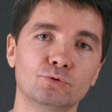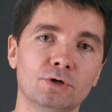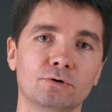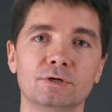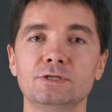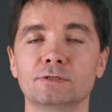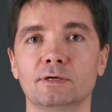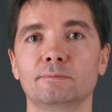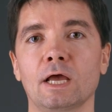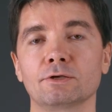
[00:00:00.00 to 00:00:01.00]
the
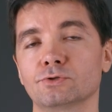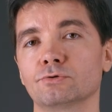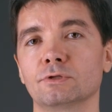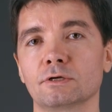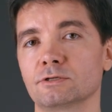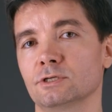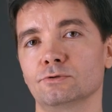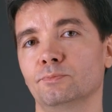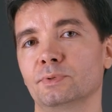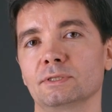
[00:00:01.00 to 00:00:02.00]
original extruder just to
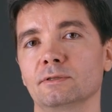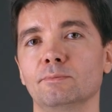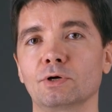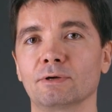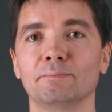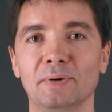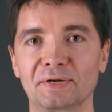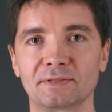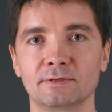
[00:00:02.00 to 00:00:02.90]
print the broken part.